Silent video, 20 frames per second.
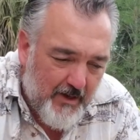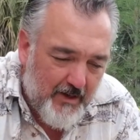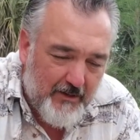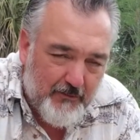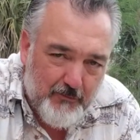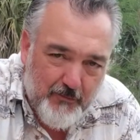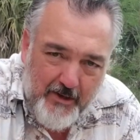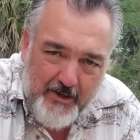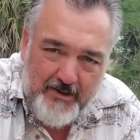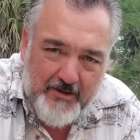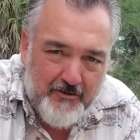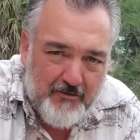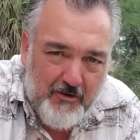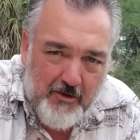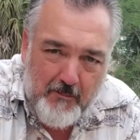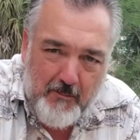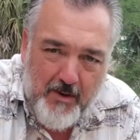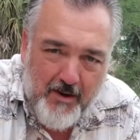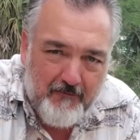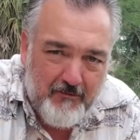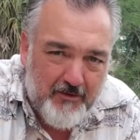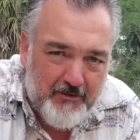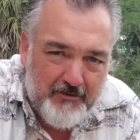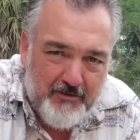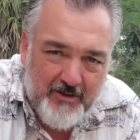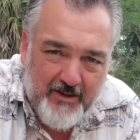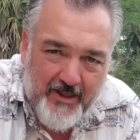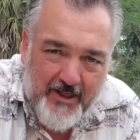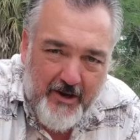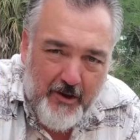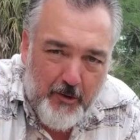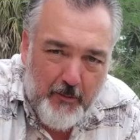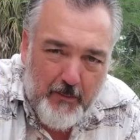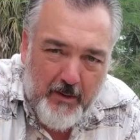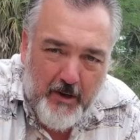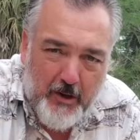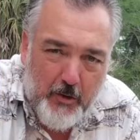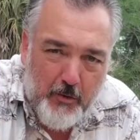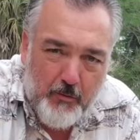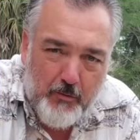right in the tree above us, and let out a
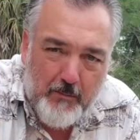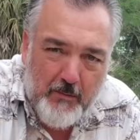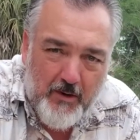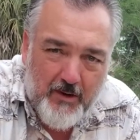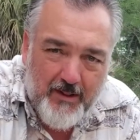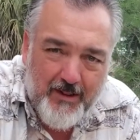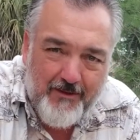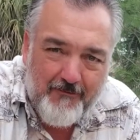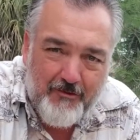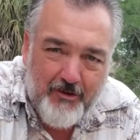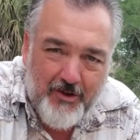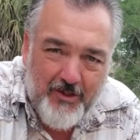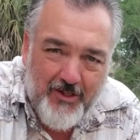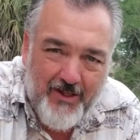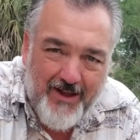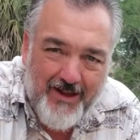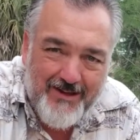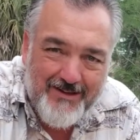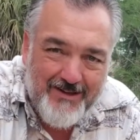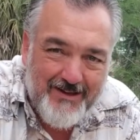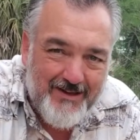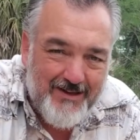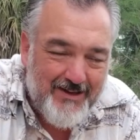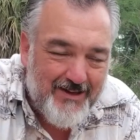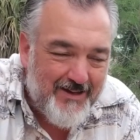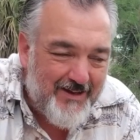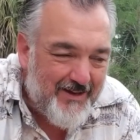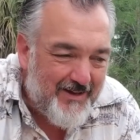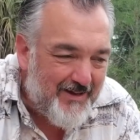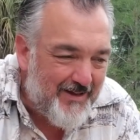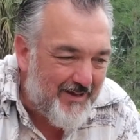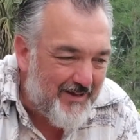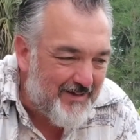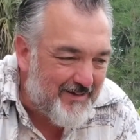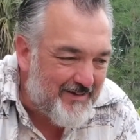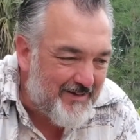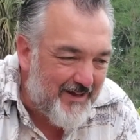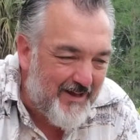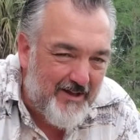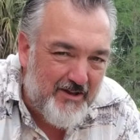big hoot about 11 o'clock,
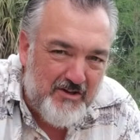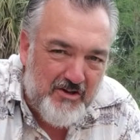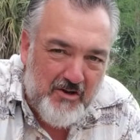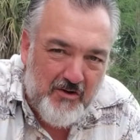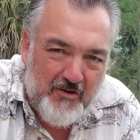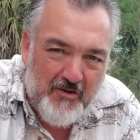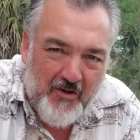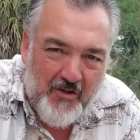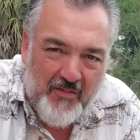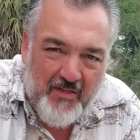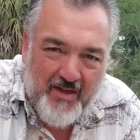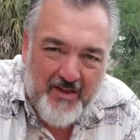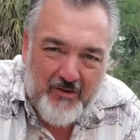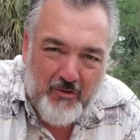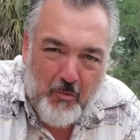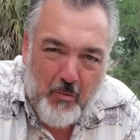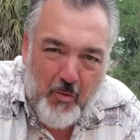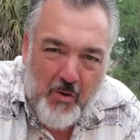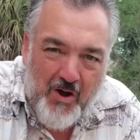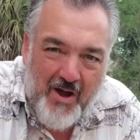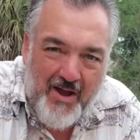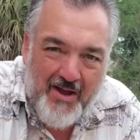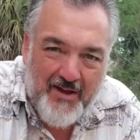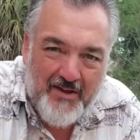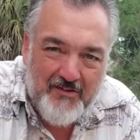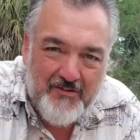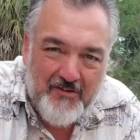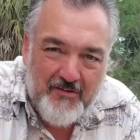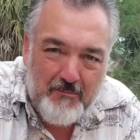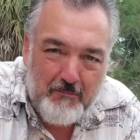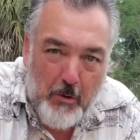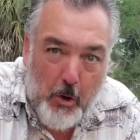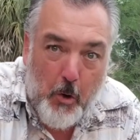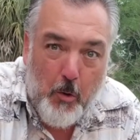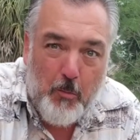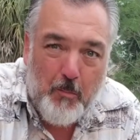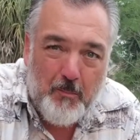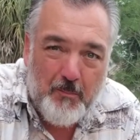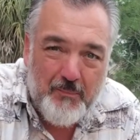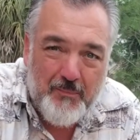and you know, and all that quiet,
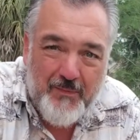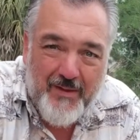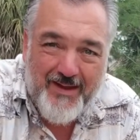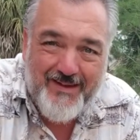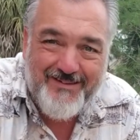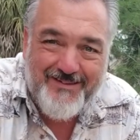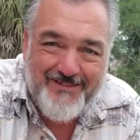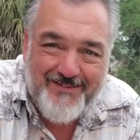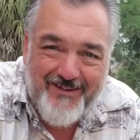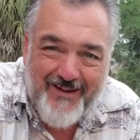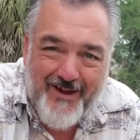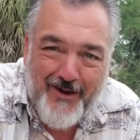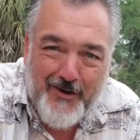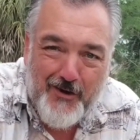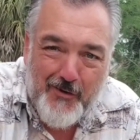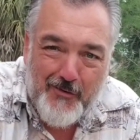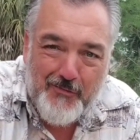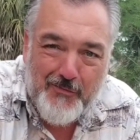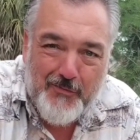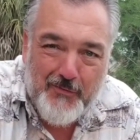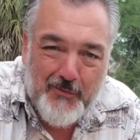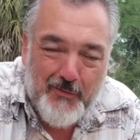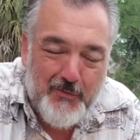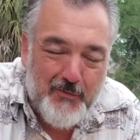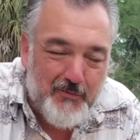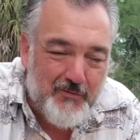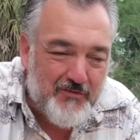boom, that just echoed through.